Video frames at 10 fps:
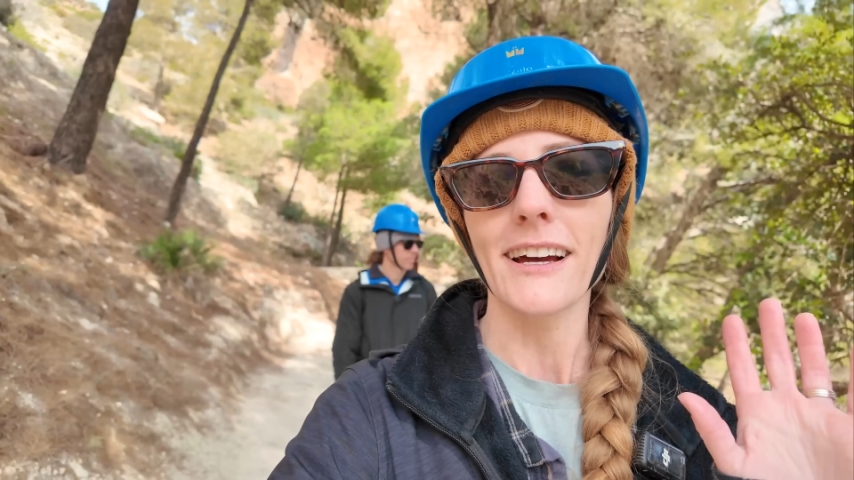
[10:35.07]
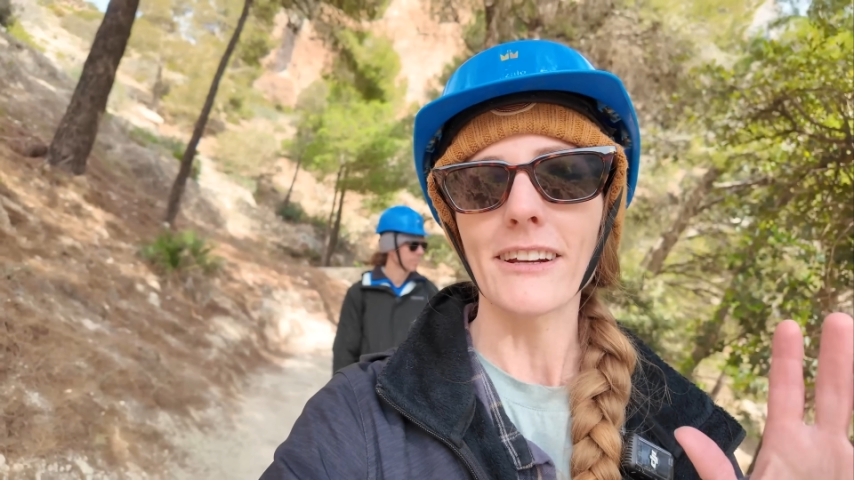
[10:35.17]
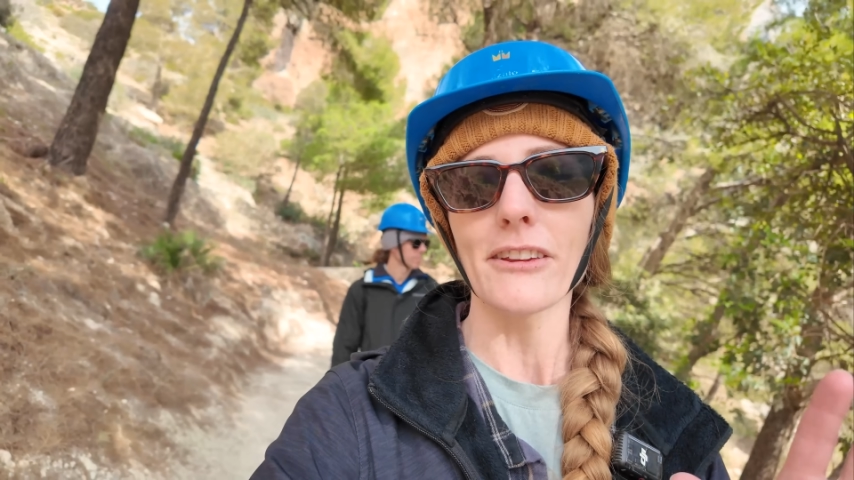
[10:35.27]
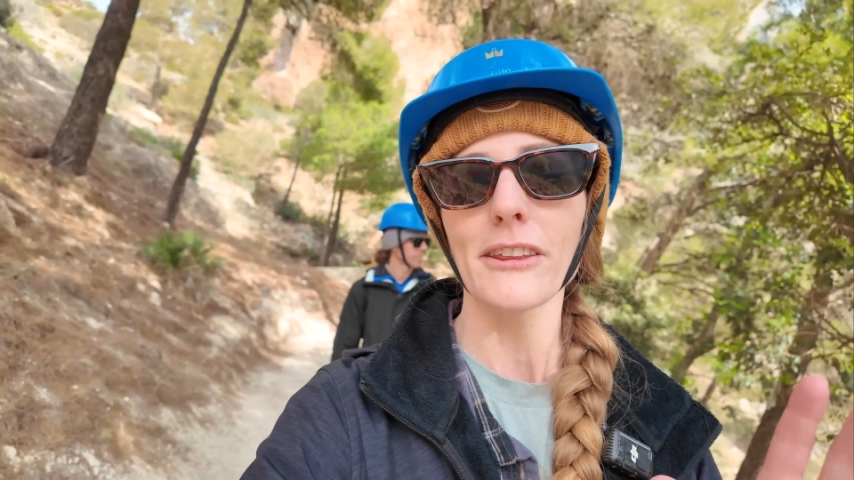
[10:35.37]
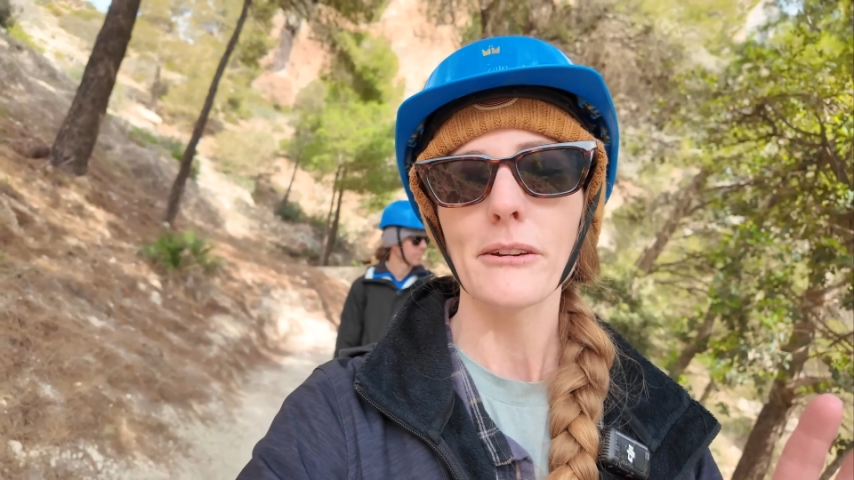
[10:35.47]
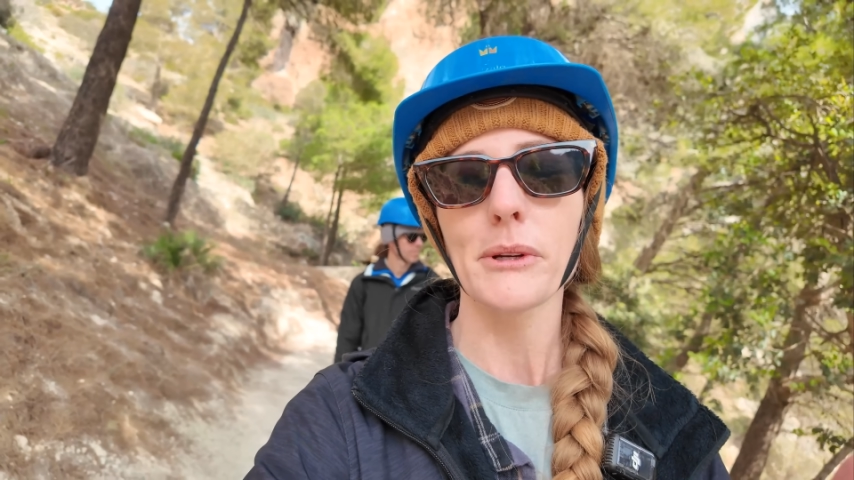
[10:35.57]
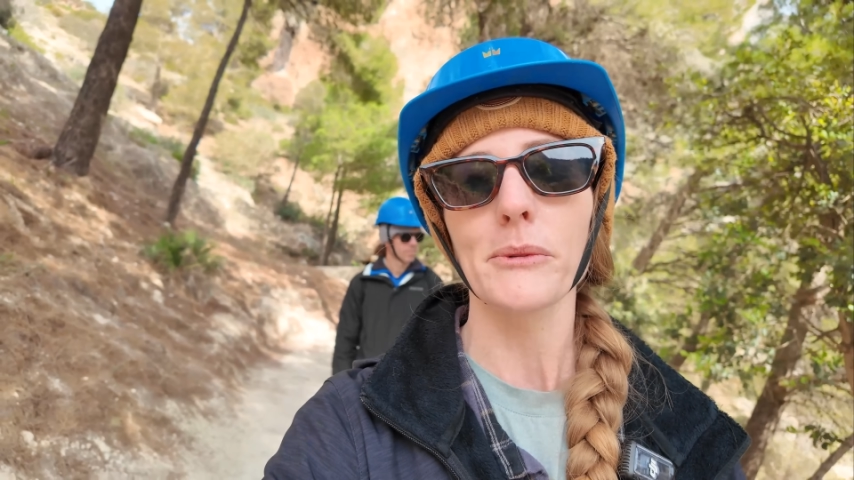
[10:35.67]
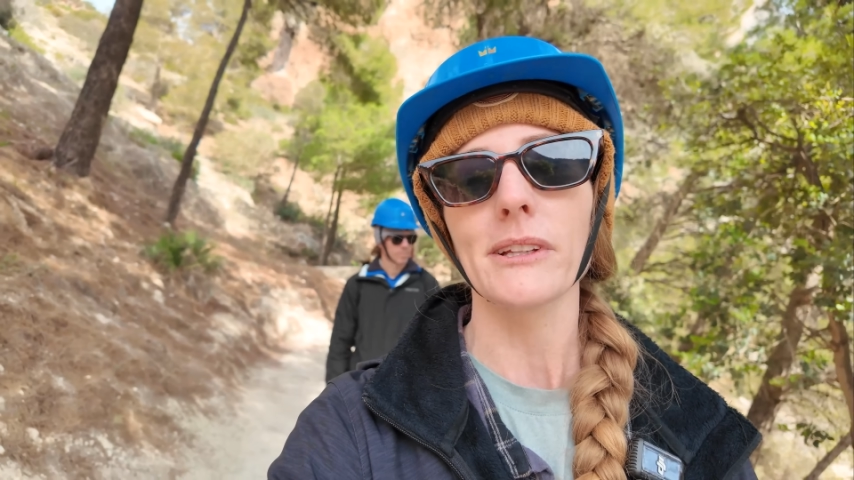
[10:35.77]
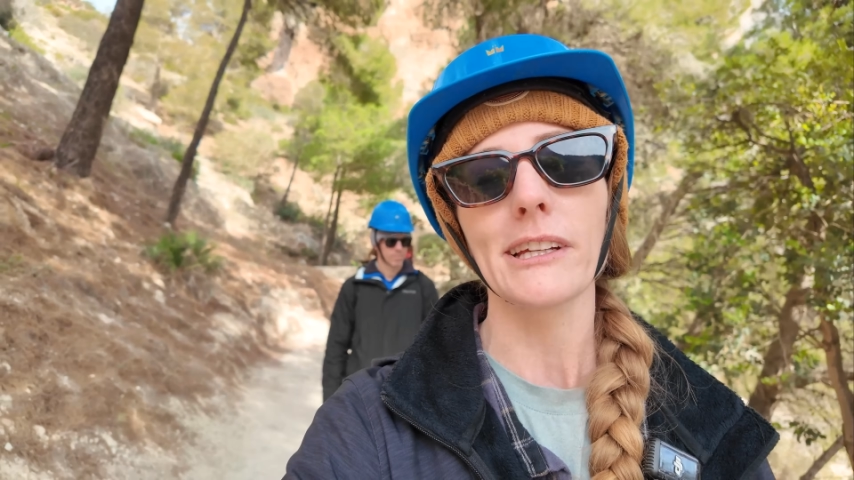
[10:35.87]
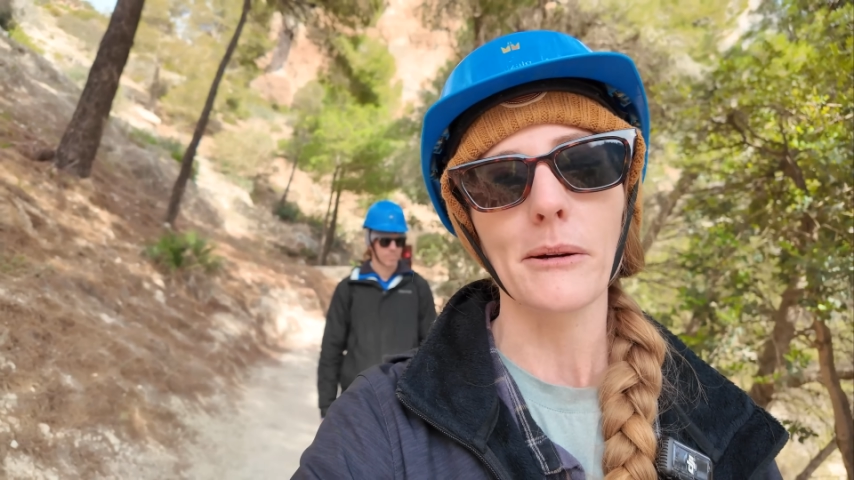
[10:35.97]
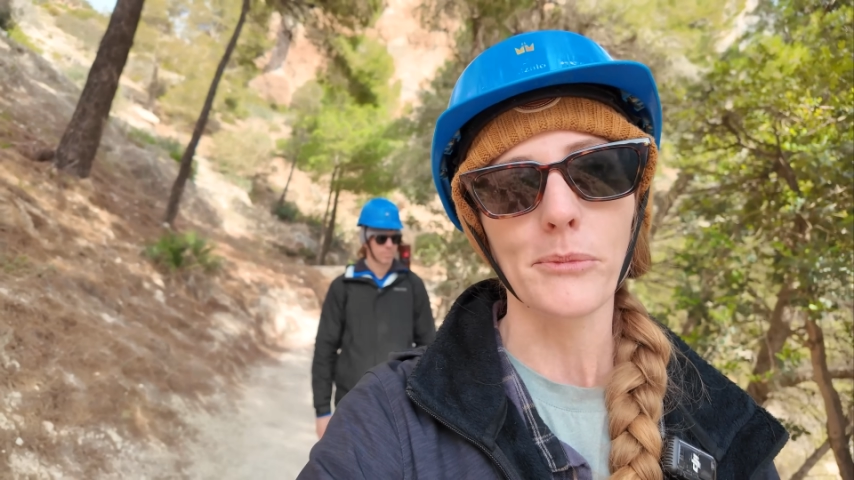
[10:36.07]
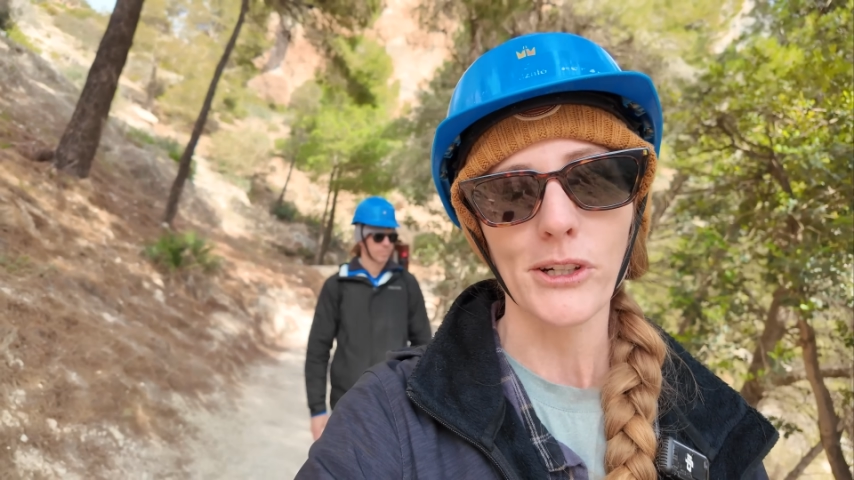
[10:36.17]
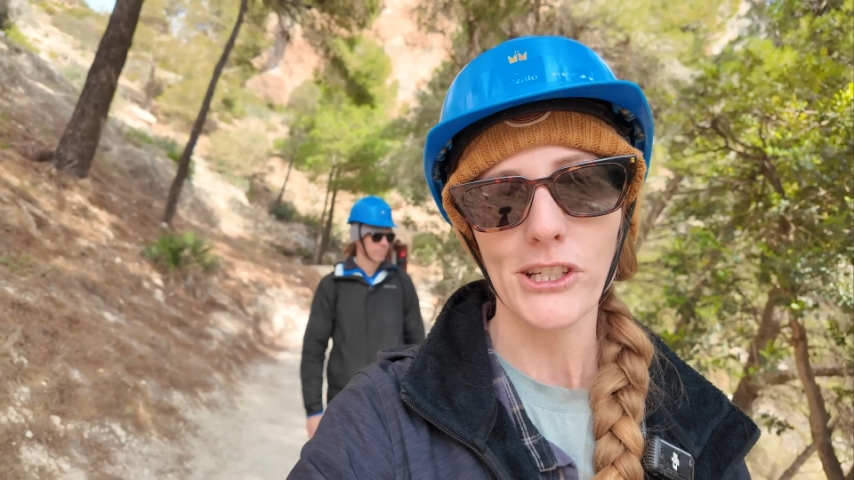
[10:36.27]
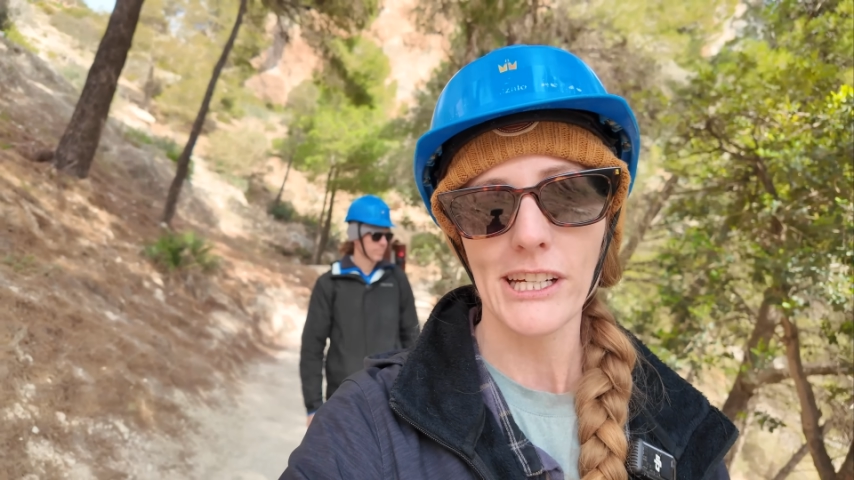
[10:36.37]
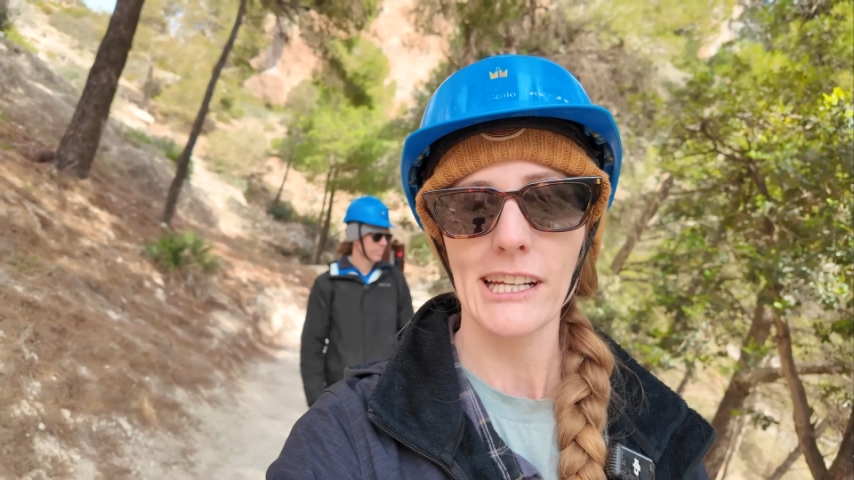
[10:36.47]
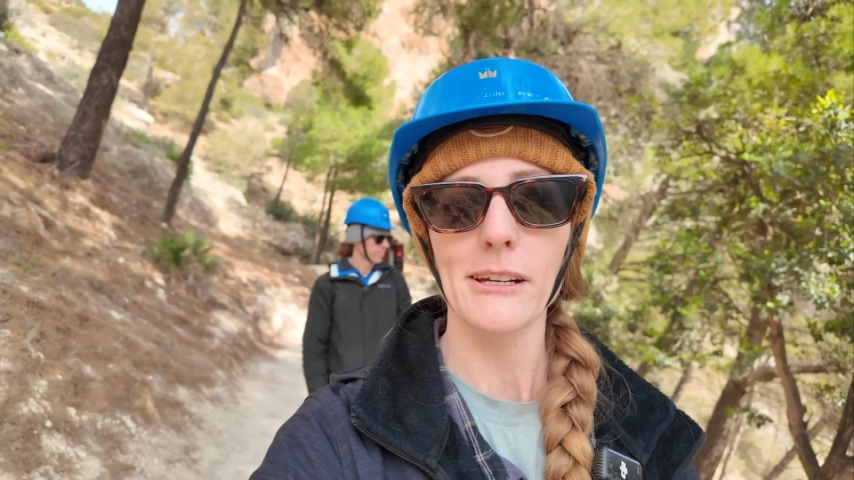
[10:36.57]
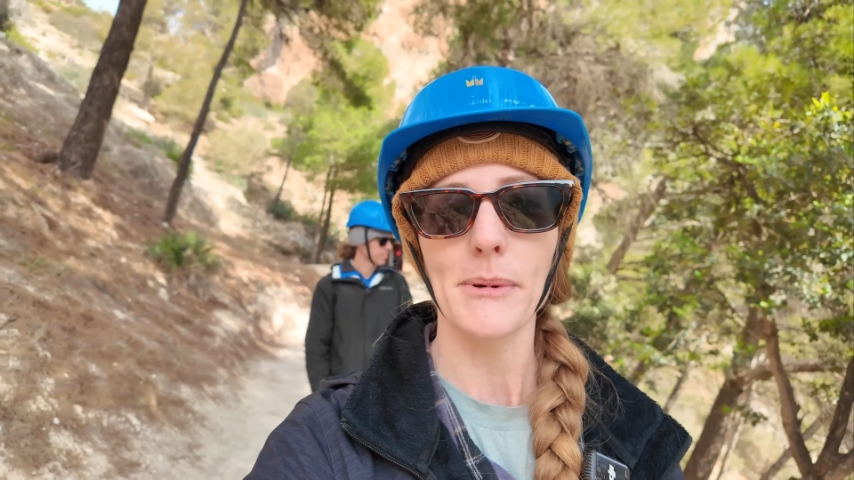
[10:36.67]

Another thing we really appreciated